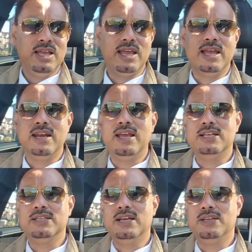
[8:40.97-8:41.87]
And
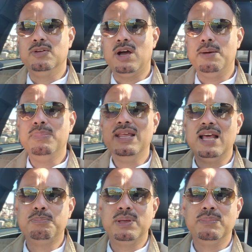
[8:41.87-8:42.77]
I've been
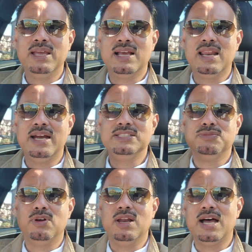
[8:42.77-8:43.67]
helping my clients
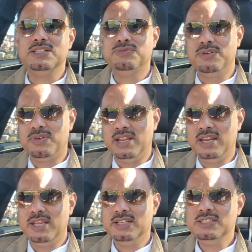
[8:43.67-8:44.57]
for last 15
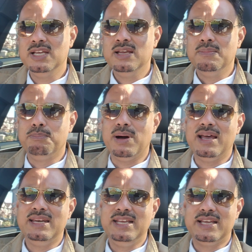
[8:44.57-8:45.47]
years
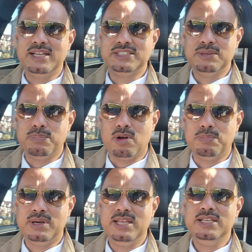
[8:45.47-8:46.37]
buy recreation
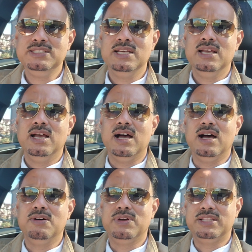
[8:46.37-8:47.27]
properties,
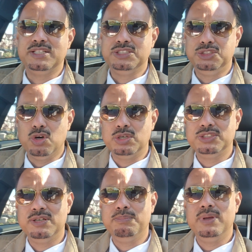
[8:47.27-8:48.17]
whether it's
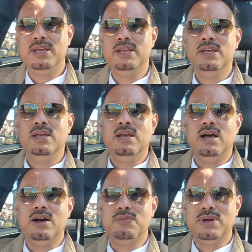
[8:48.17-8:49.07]
Georgian Bay,
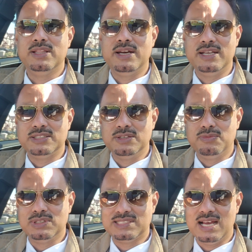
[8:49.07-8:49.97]
whether it's
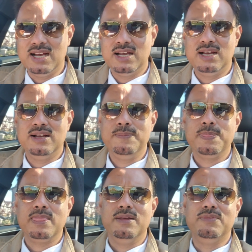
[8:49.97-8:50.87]
Wasaga,
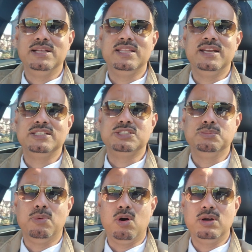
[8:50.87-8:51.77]
whether it's
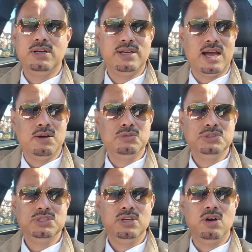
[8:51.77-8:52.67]
small
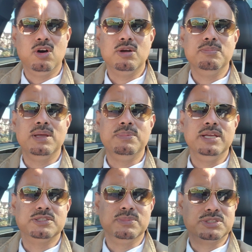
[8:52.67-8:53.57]
towns, or maybe
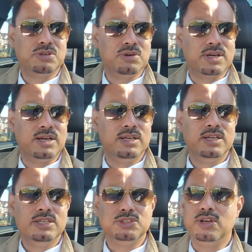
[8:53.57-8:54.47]
it's Muskoka.
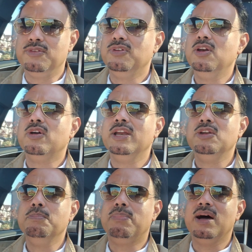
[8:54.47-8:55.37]
So if you're looking
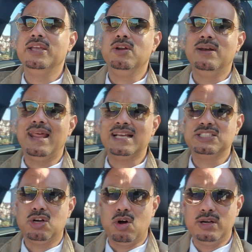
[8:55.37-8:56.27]
to buy your
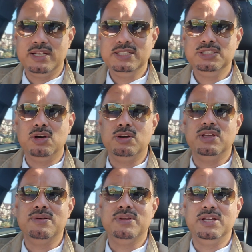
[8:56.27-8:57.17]
next cottage or
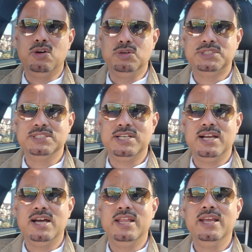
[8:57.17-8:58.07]
you have any questions
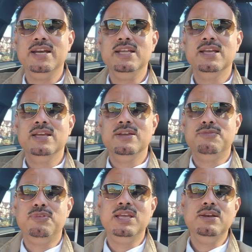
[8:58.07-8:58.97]
regarding it,
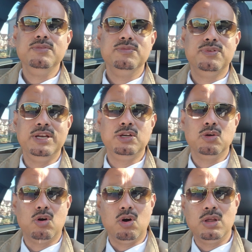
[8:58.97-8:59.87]
feel free to
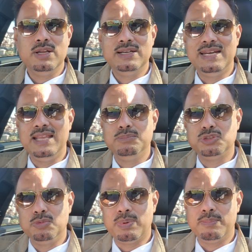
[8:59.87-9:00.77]
call Team
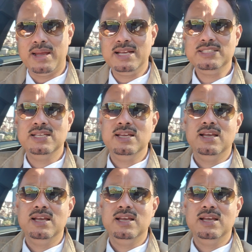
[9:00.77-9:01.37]
Supermax.